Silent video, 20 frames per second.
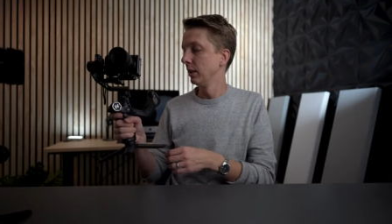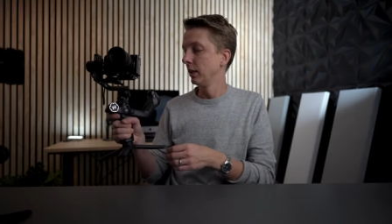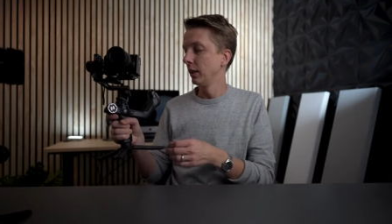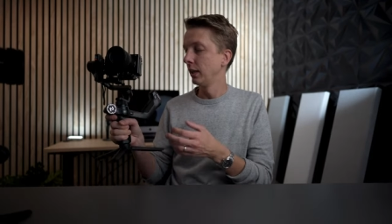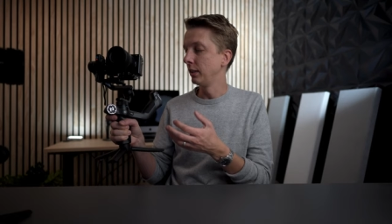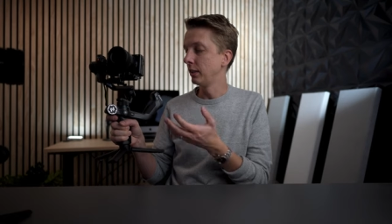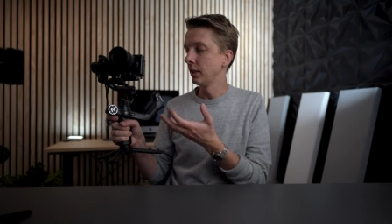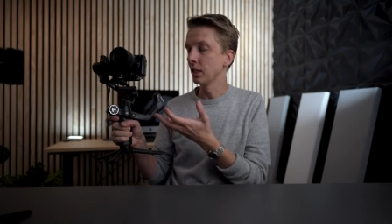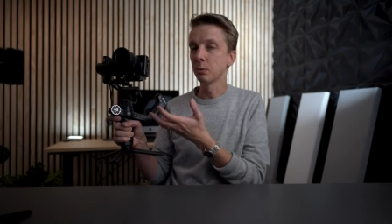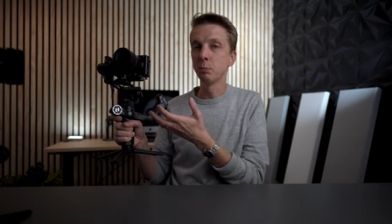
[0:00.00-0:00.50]

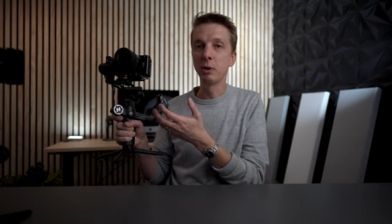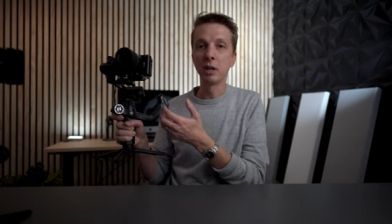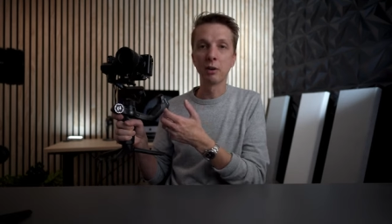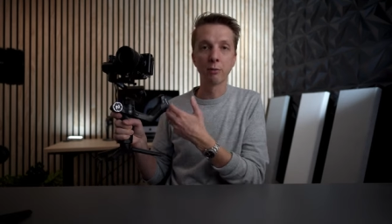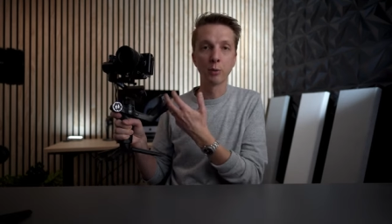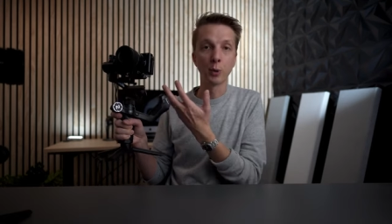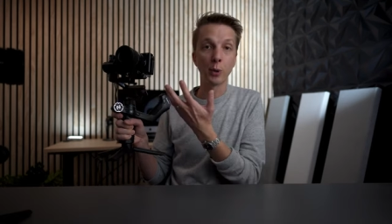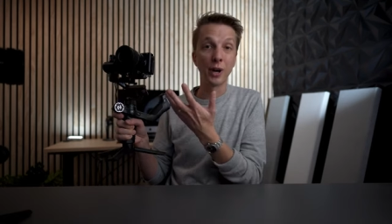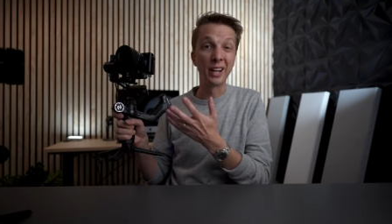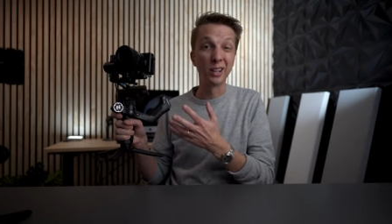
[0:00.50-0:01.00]
It does make
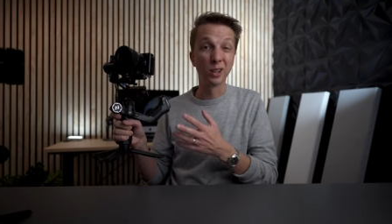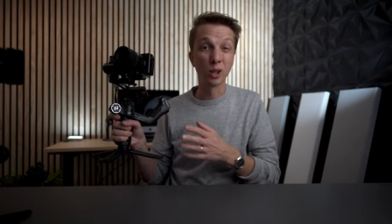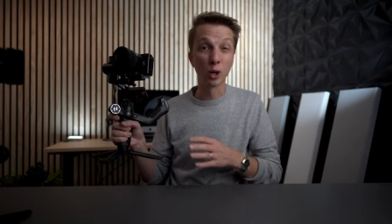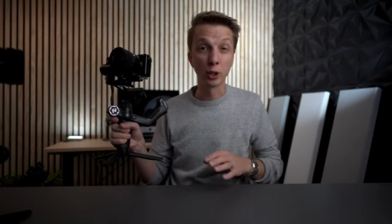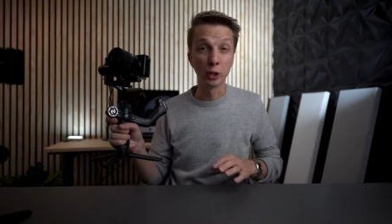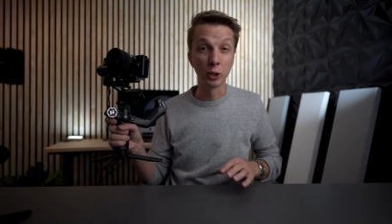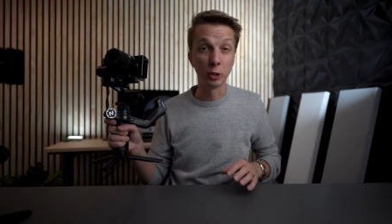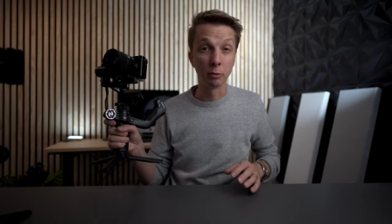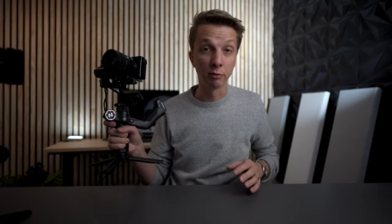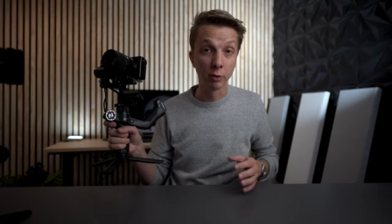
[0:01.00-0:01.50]
for a
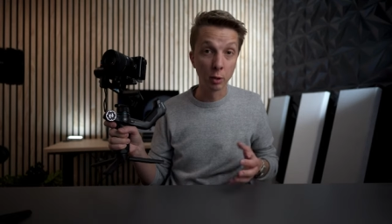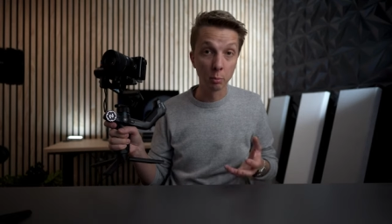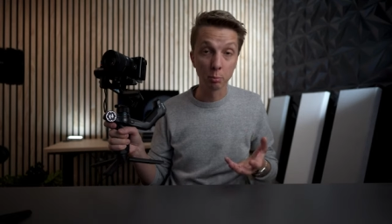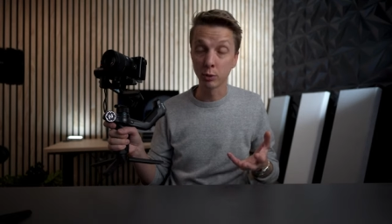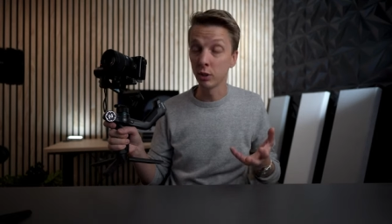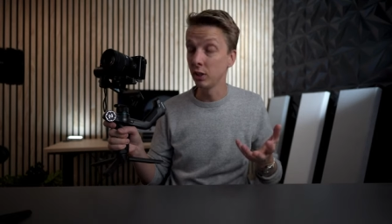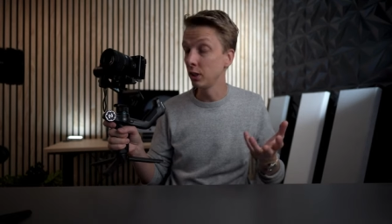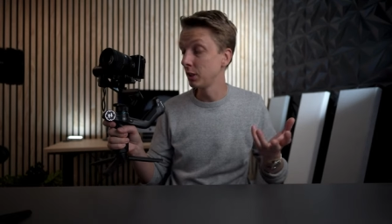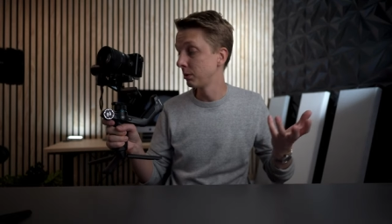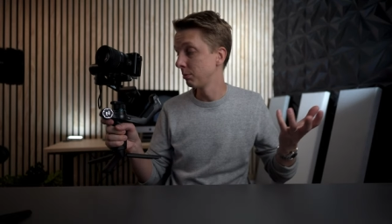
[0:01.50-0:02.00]
larger
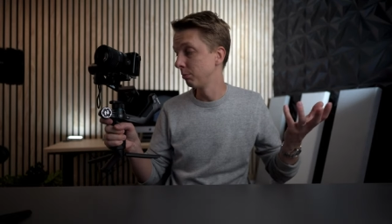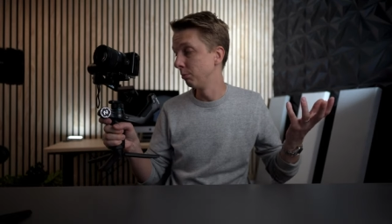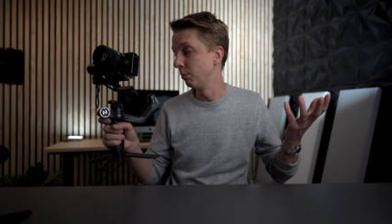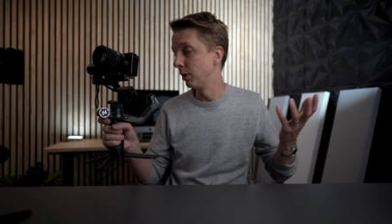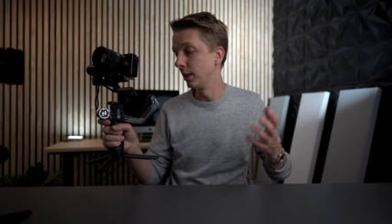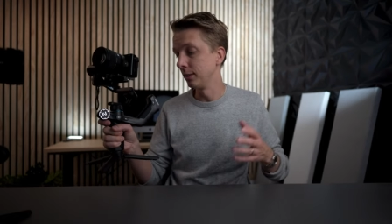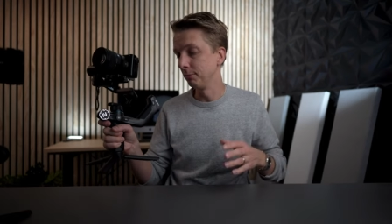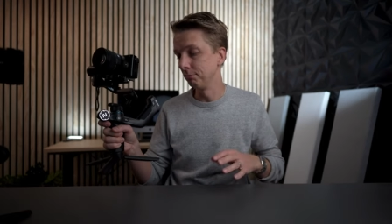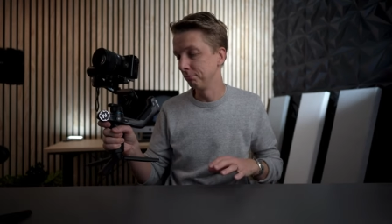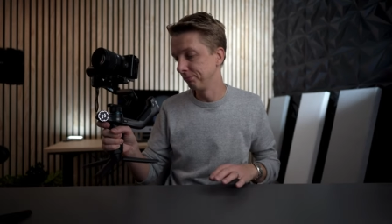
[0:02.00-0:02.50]
footprint,
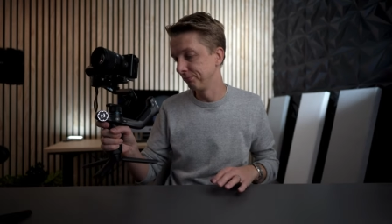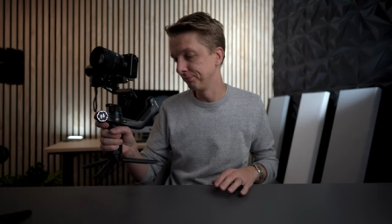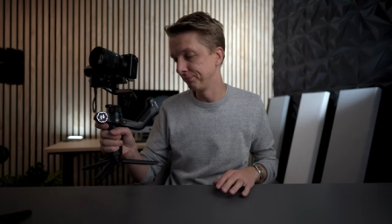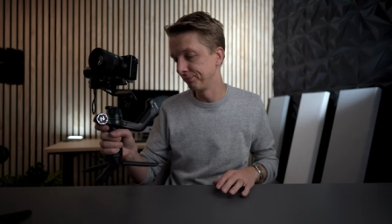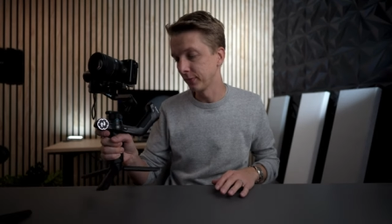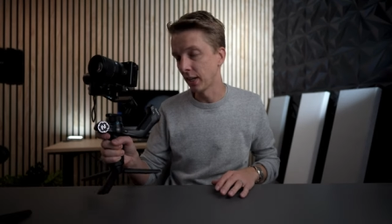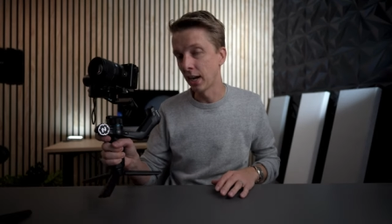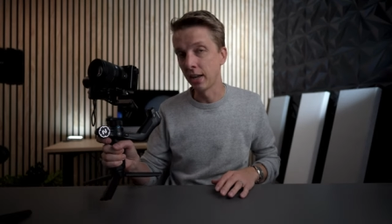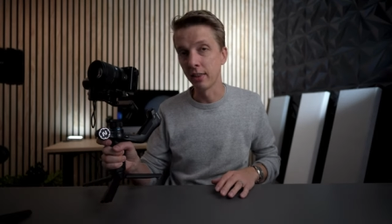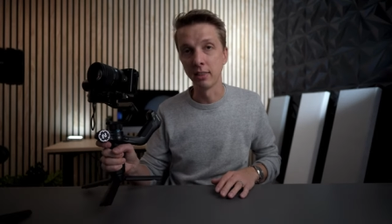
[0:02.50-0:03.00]
but
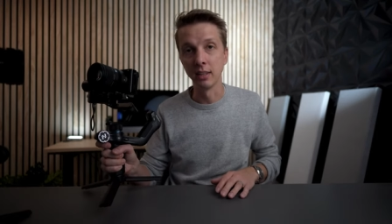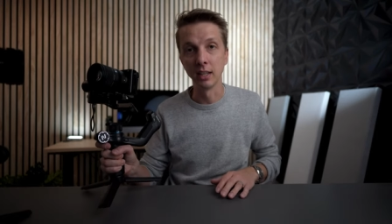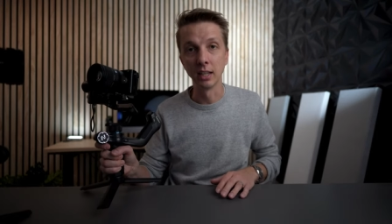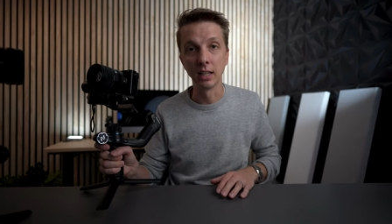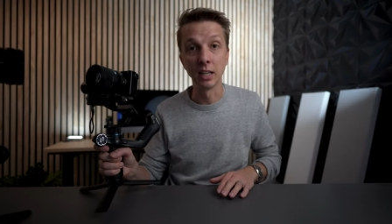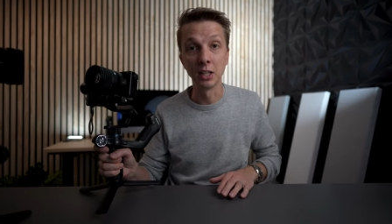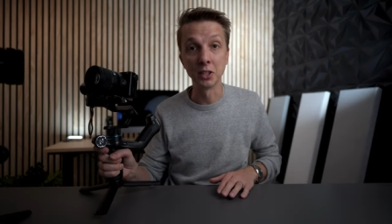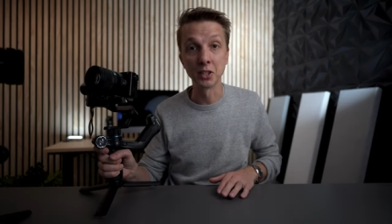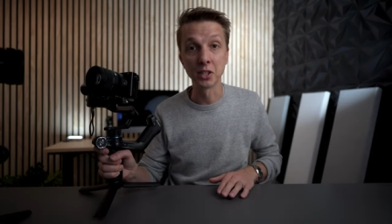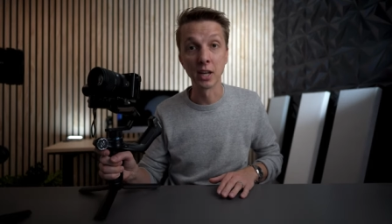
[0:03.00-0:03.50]
I
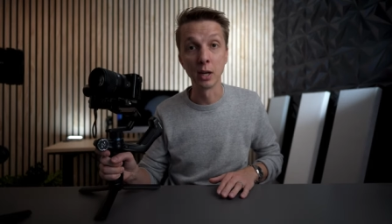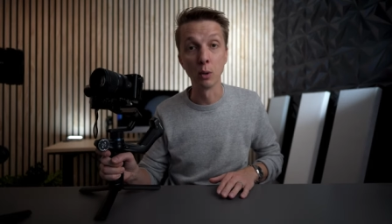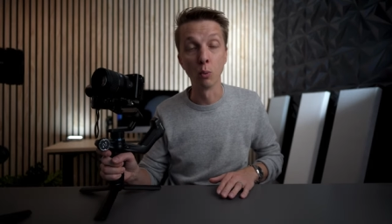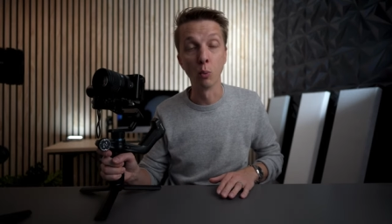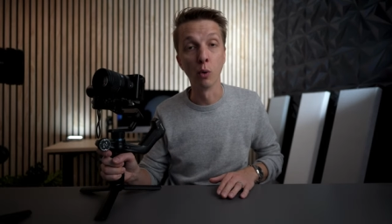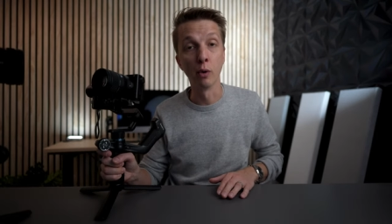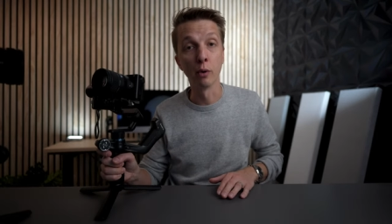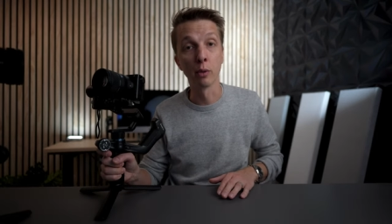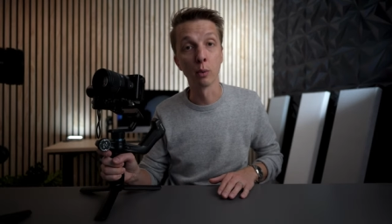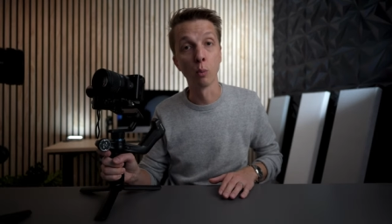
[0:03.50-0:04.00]
think it's a
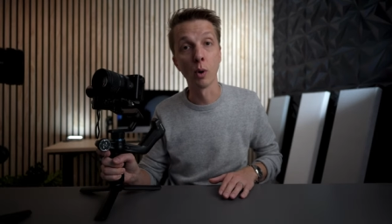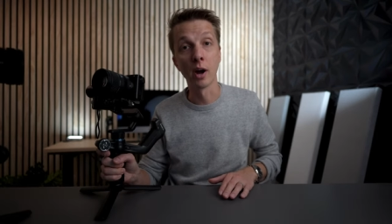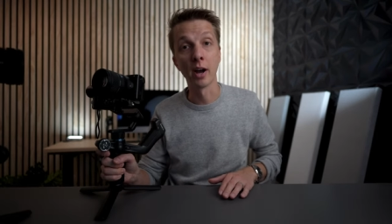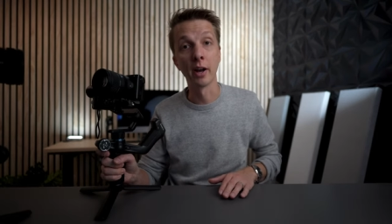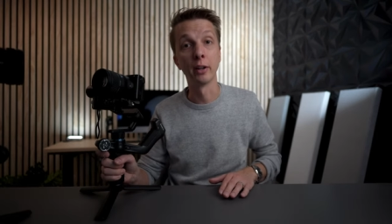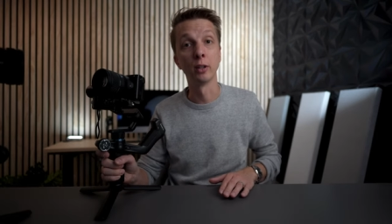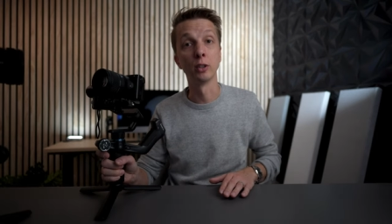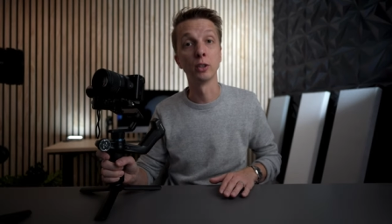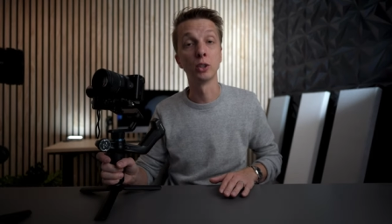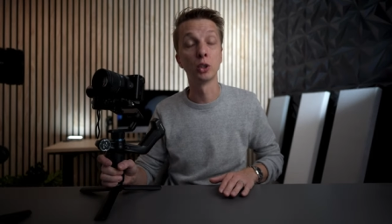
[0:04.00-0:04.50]
worthwhile